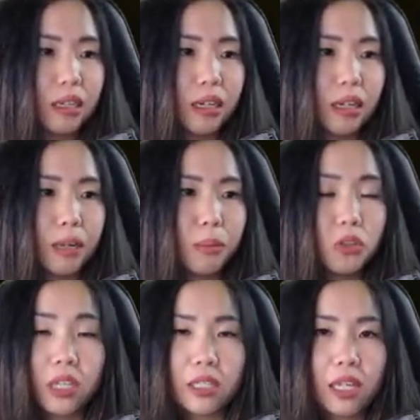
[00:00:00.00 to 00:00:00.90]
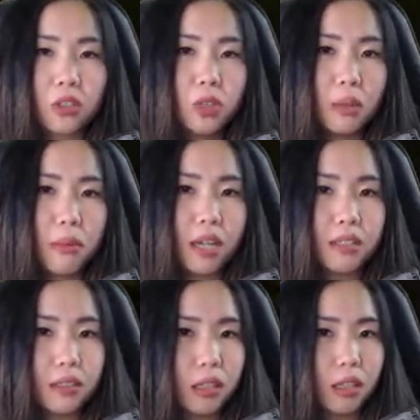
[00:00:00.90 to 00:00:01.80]
But you can actually
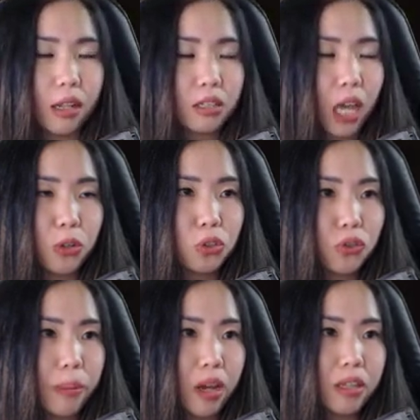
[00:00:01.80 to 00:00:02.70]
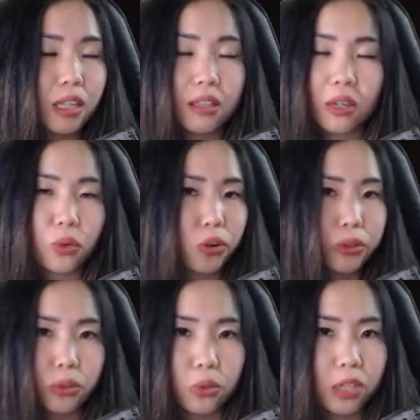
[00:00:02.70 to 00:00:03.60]
mod the Deluxe Audio Strap on it. I think we're
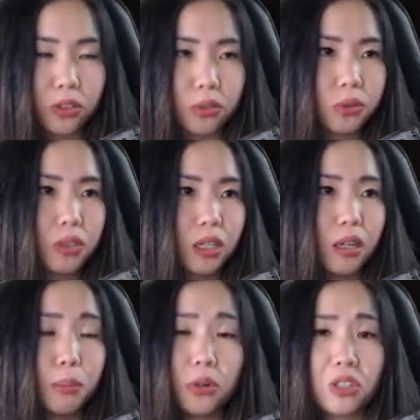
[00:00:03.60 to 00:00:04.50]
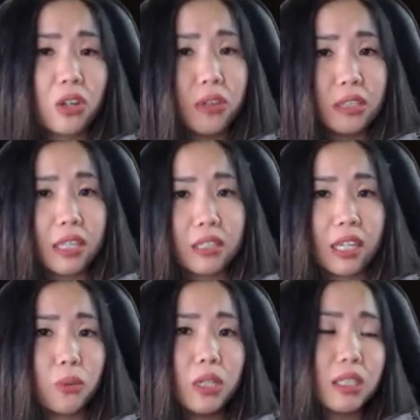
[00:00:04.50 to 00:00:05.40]
going to do that soon. Poor Cherry, she has
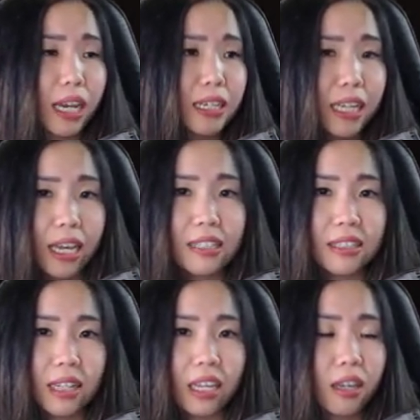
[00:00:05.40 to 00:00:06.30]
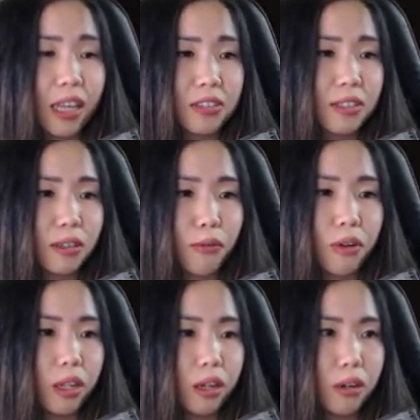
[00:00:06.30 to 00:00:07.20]
like a really tiny head, and like headsets are falling